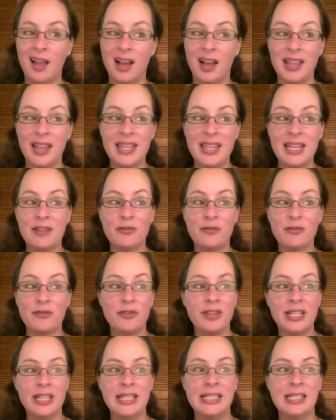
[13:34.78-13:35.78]
I think it
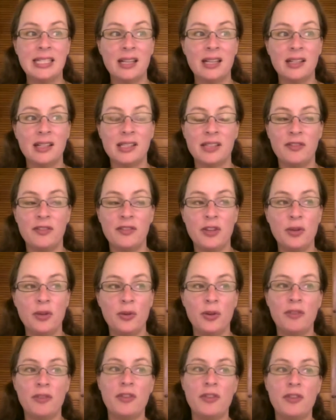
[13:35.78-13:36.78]
really does. If
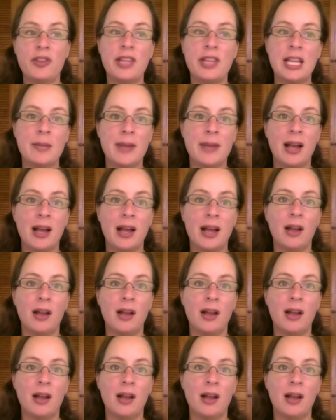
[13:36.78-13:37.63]
you think about